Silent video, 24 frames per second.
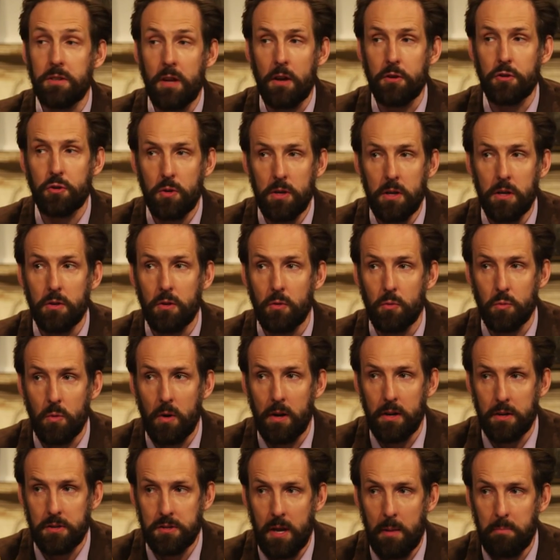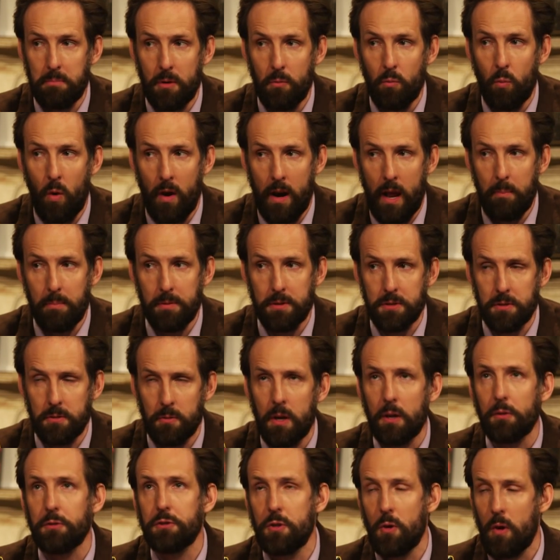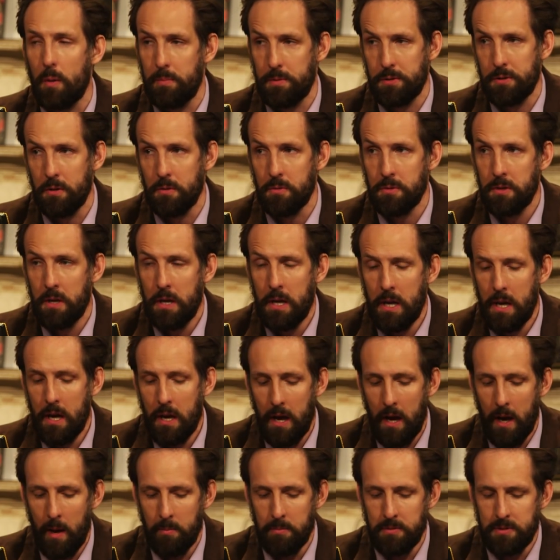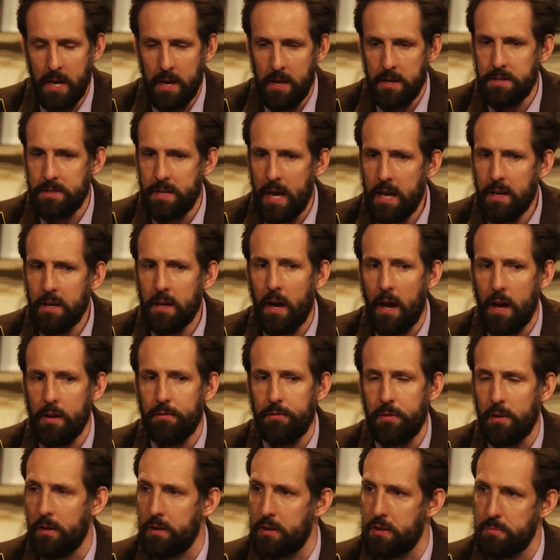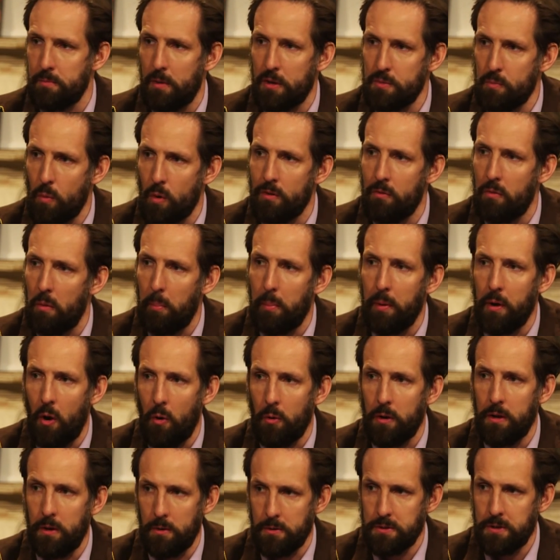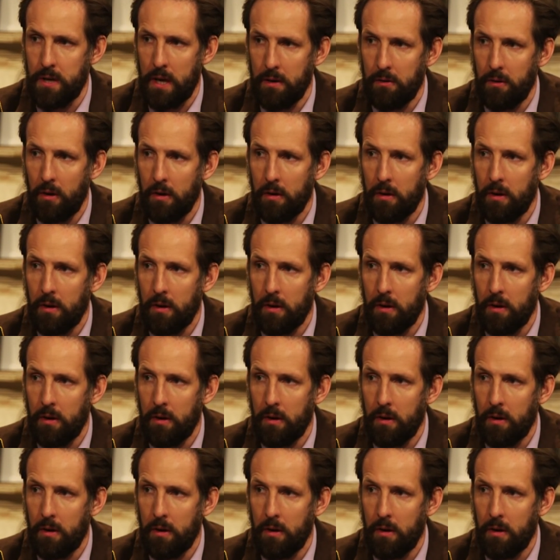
not treated as one except in one episode, well, 2 episodes. Data, I feel like, is much more of a Pinocchio stand-in.